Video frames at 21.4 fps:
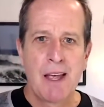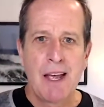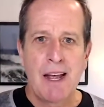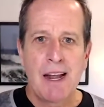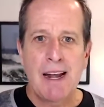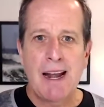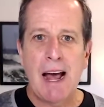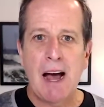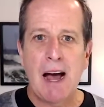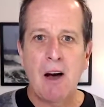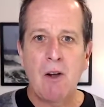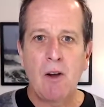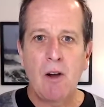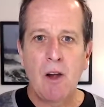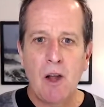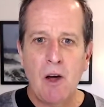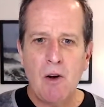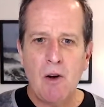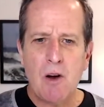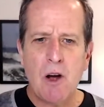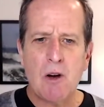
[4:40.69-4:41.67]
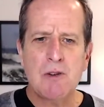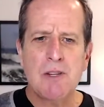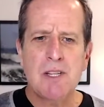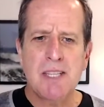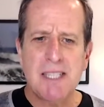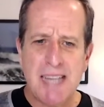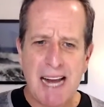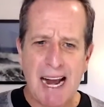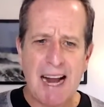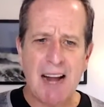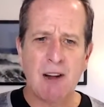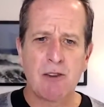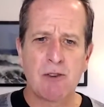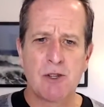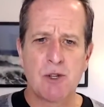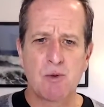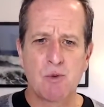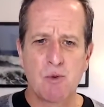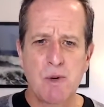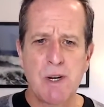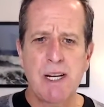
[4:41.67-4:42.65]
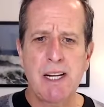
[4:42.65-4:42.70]
Now, logo sounds
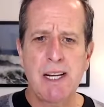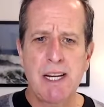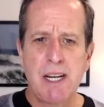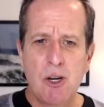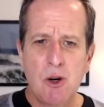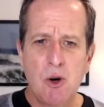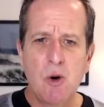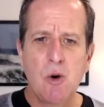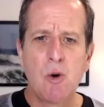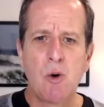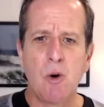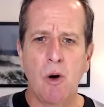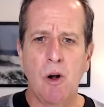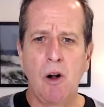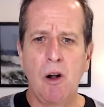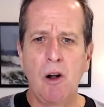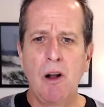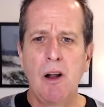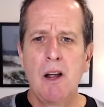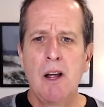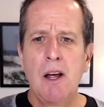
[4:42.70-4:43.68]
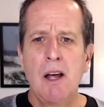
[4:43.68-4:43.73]
really cool,